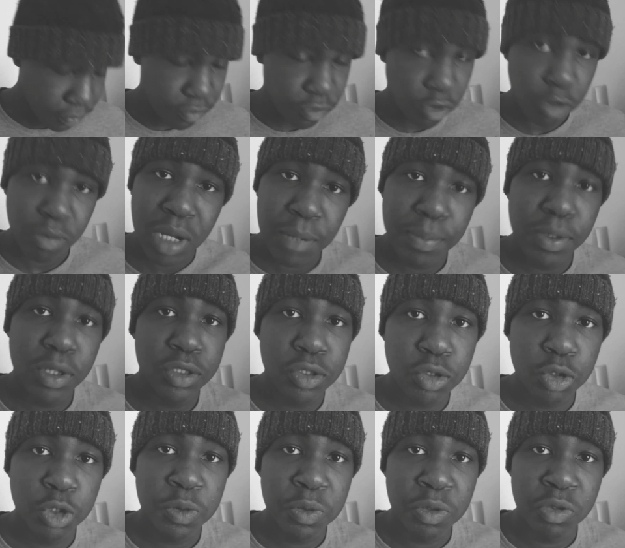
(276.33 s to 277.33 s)
From my
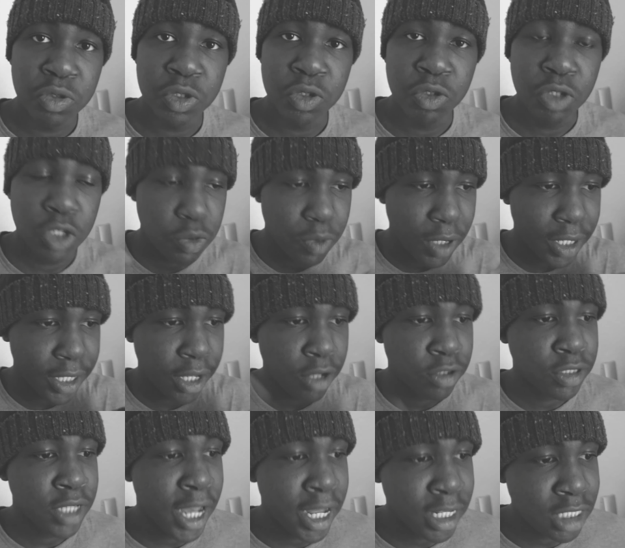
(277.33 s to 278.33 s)
personal experience, the reason why
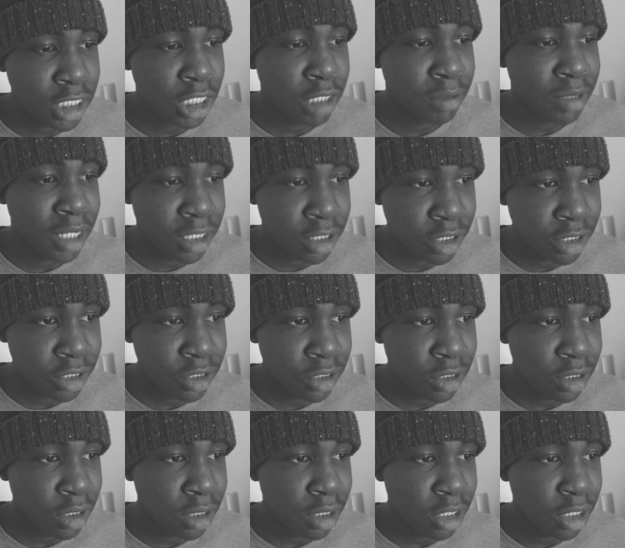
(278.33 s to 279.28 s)
girls are acting up like this